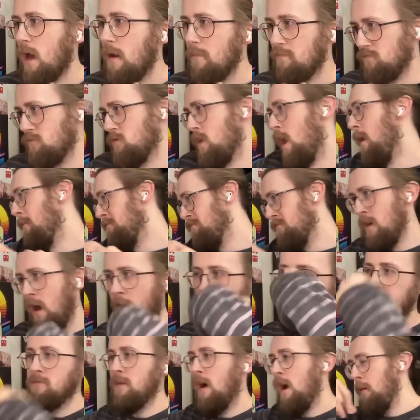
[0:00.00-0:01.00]
Nom
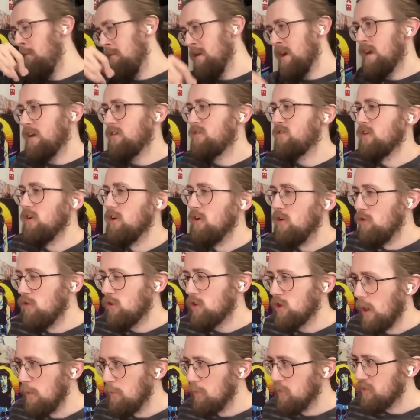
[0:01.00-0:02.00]
nom nom. He still
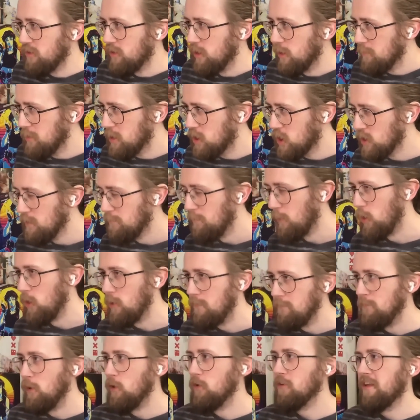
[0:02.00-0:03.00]
gobbles it up. You should have
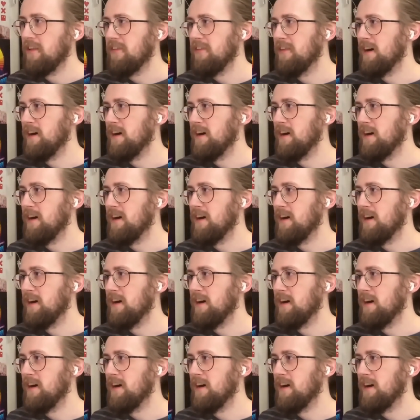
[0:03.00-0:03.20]
bought more than